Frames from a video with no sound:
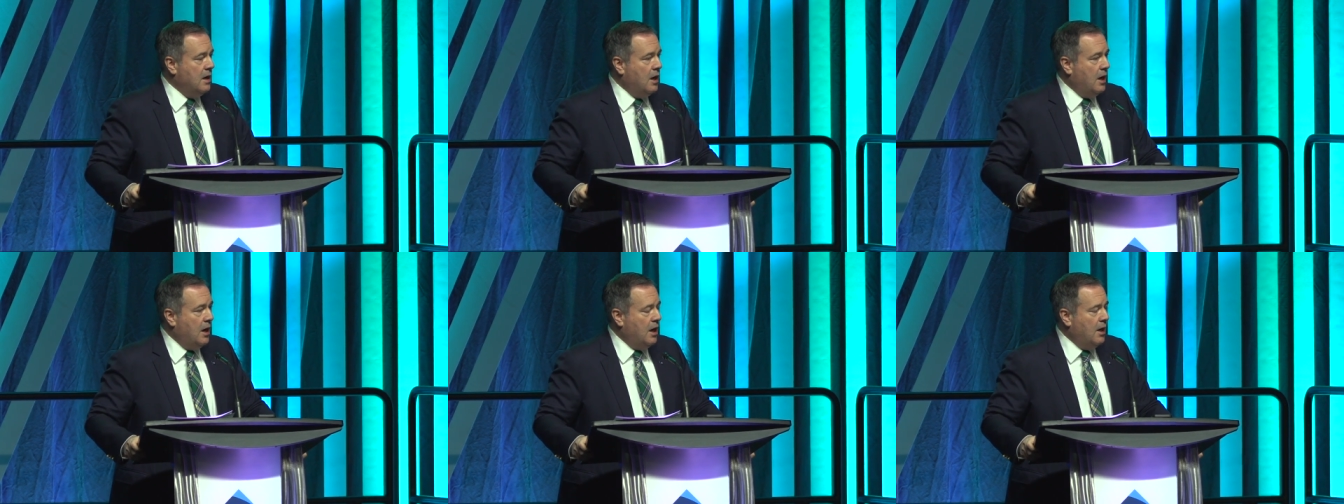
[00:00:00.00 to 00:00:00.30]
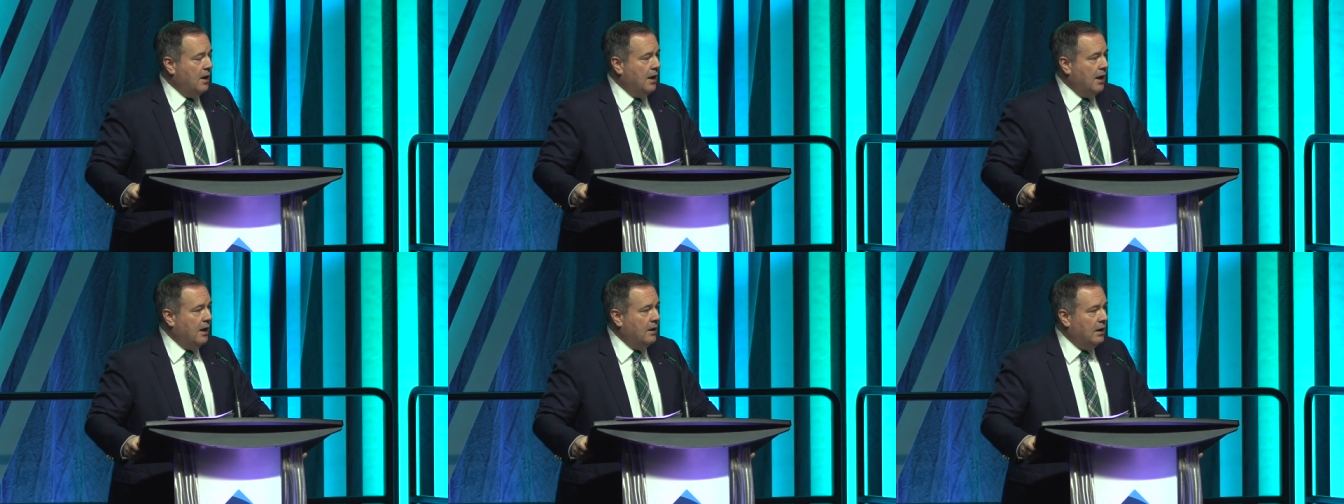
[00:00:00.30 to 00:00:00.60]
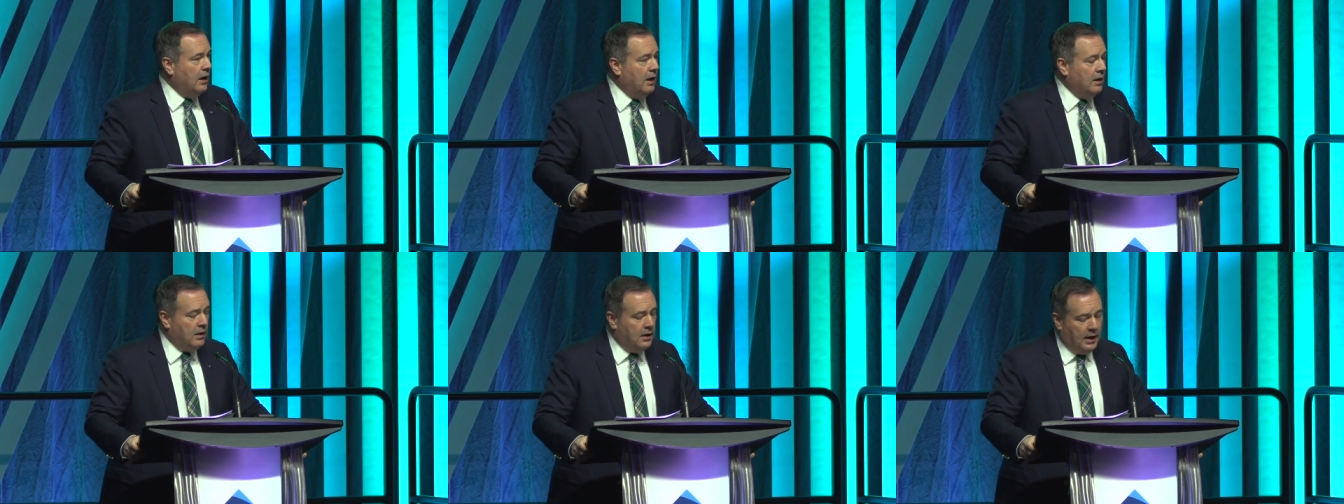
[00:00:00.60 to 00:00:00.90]
Uh, and,
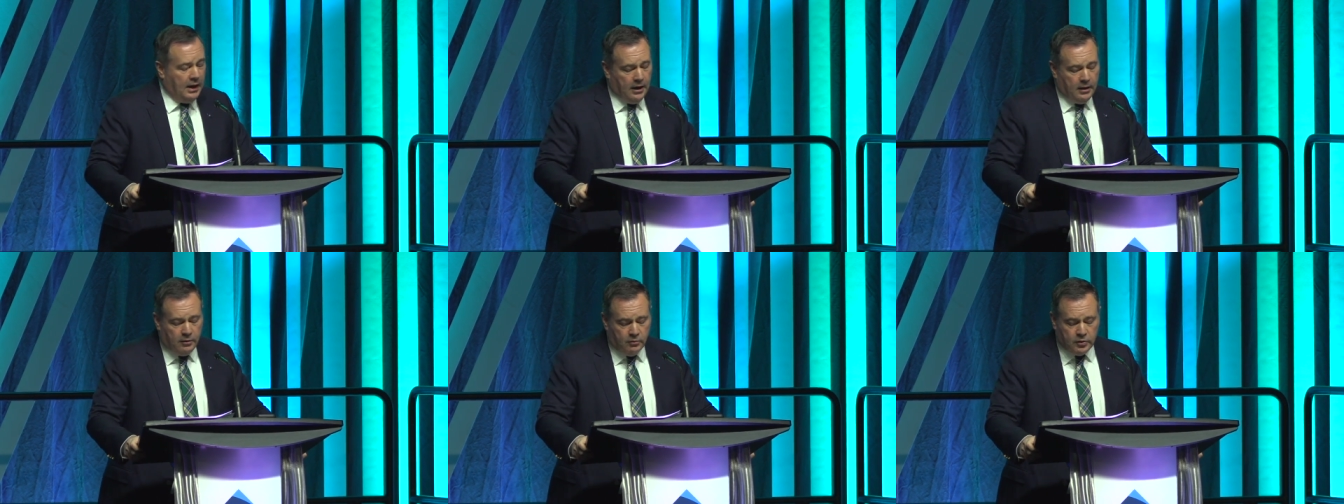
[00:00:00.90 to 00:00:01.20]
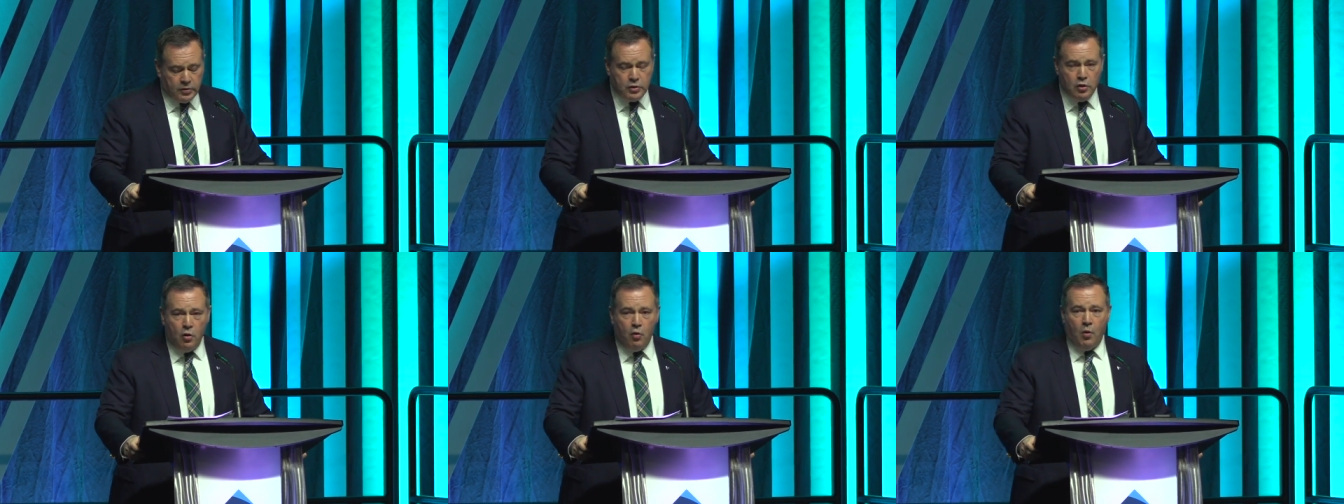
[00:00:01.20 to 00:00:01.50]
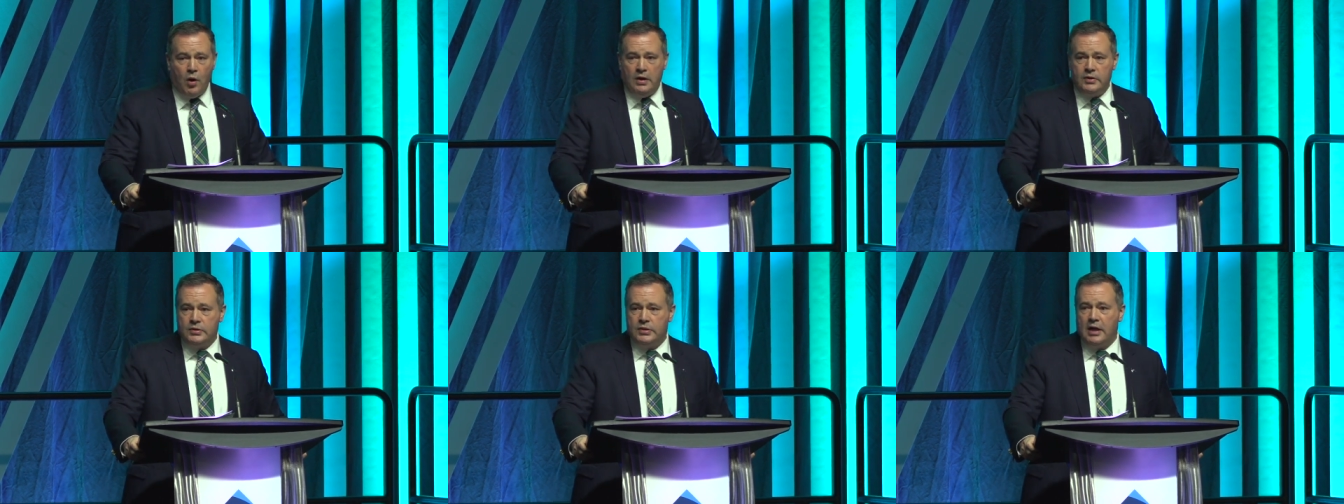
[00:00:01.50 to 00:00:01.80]
and, and there is no
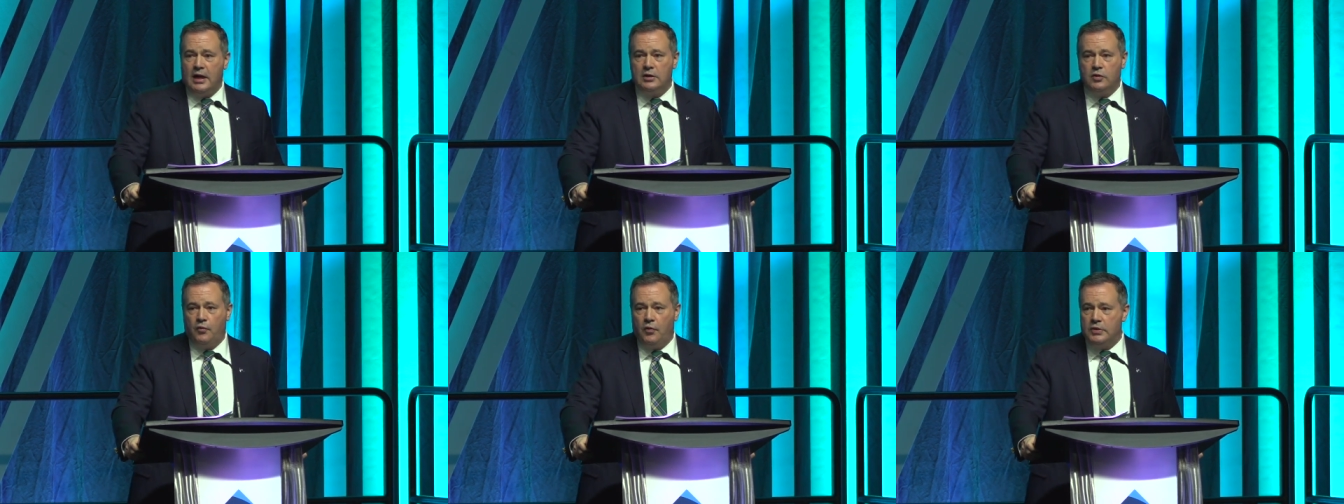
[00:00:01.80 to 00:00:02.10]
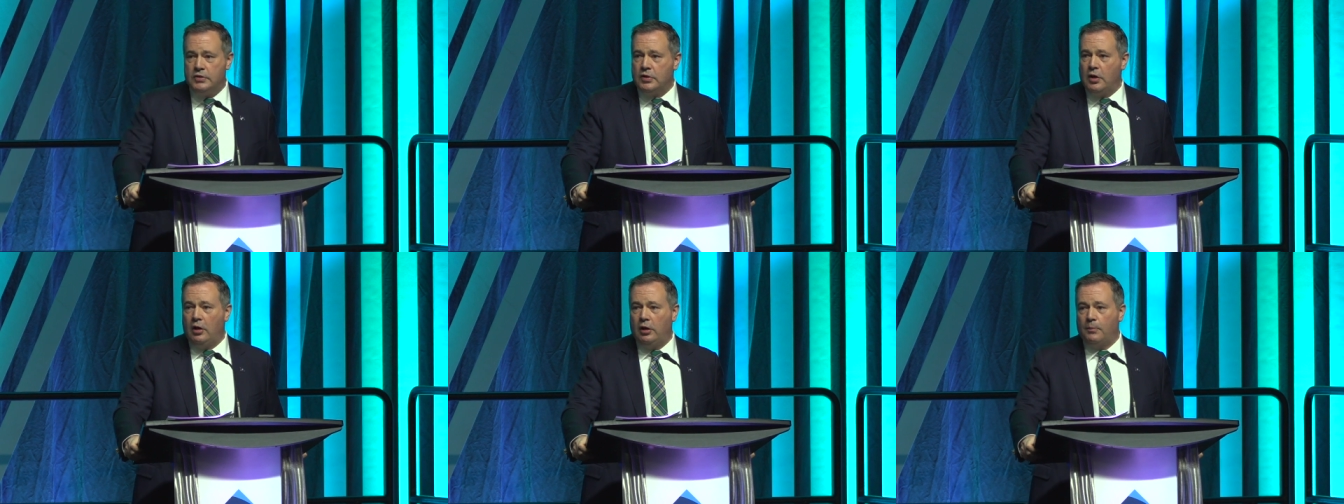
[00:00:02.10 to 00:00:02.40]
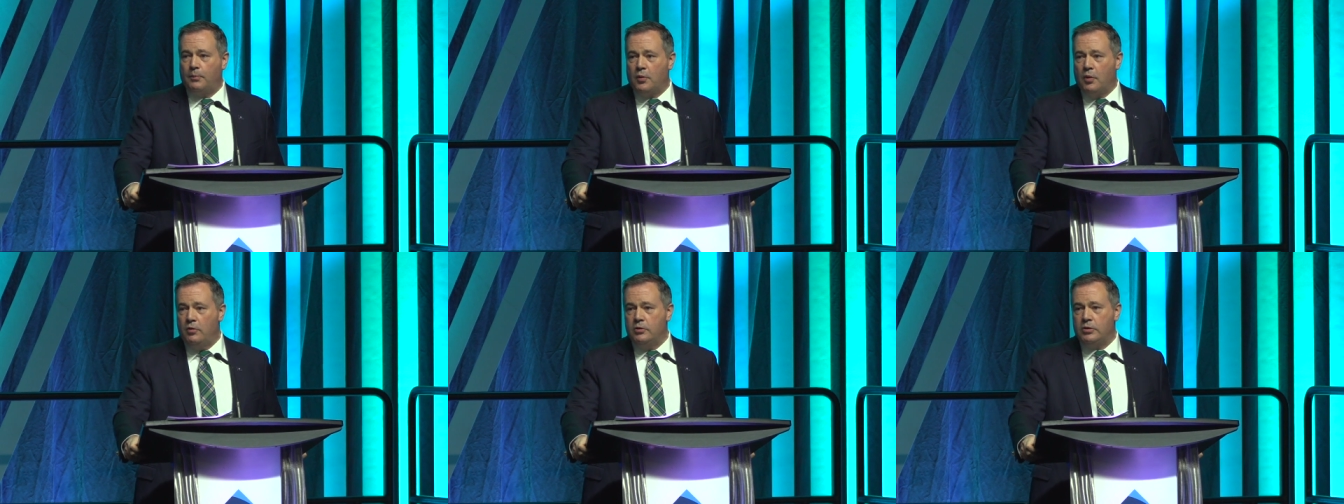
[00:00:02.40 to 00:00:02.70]
one size fits all
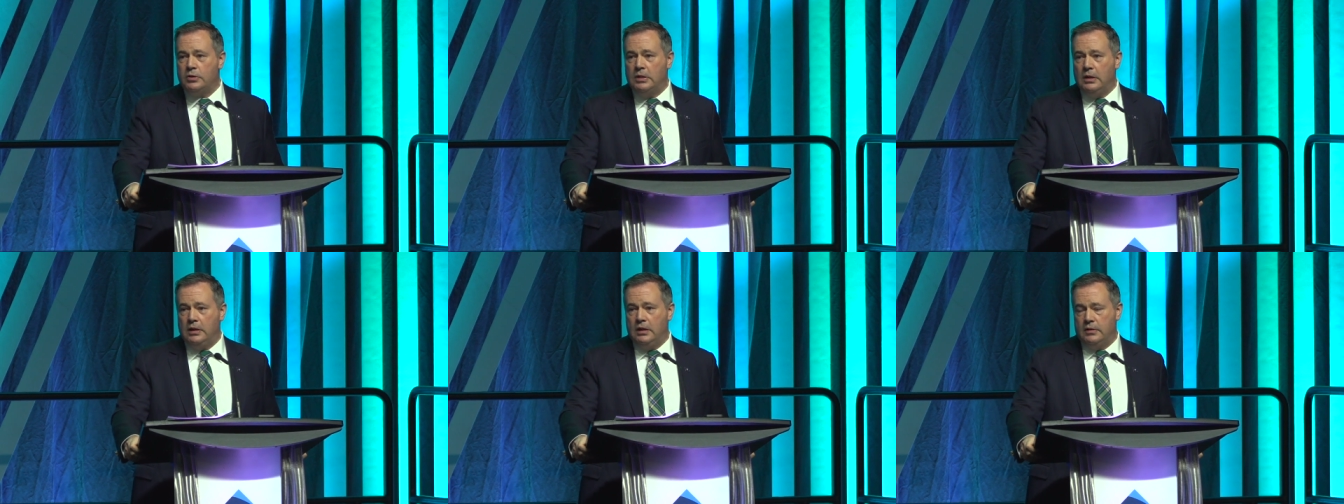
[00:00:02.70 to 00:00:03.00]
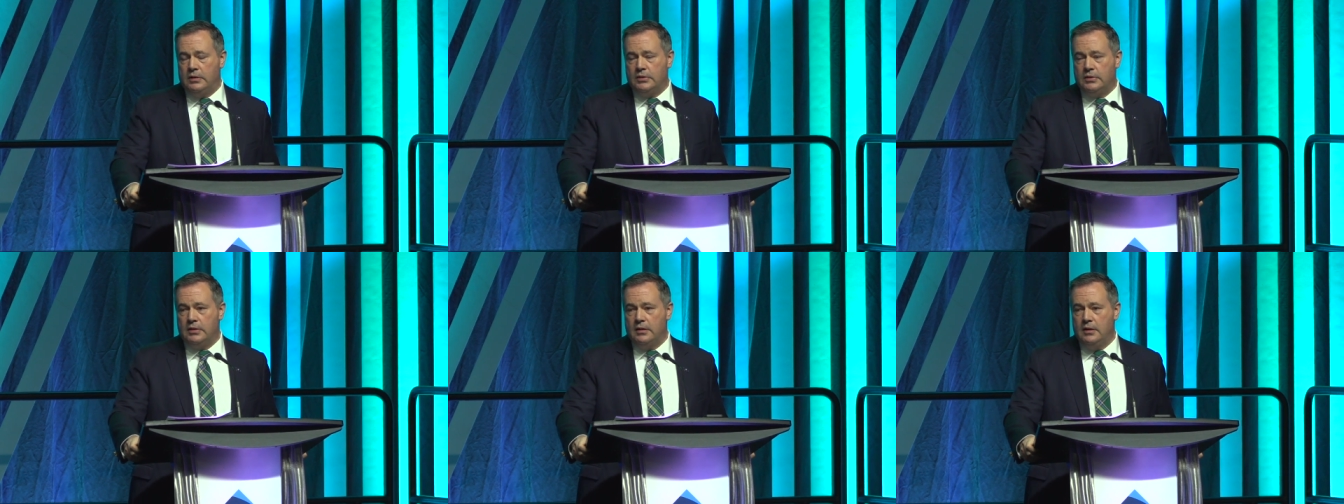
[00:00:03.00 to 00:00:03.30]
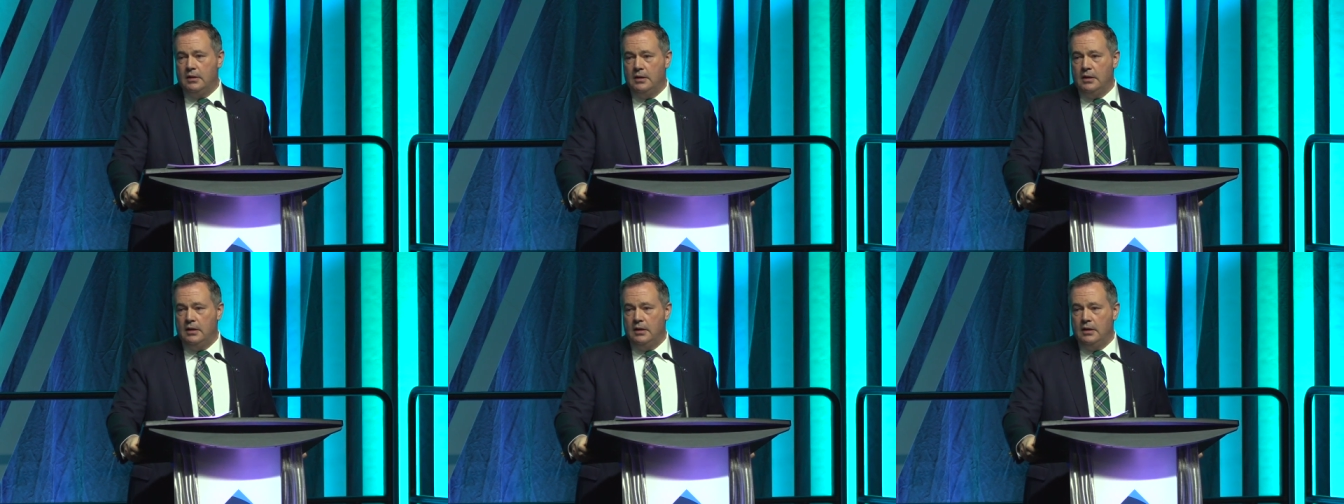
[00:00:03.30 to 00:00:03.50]
approach to this.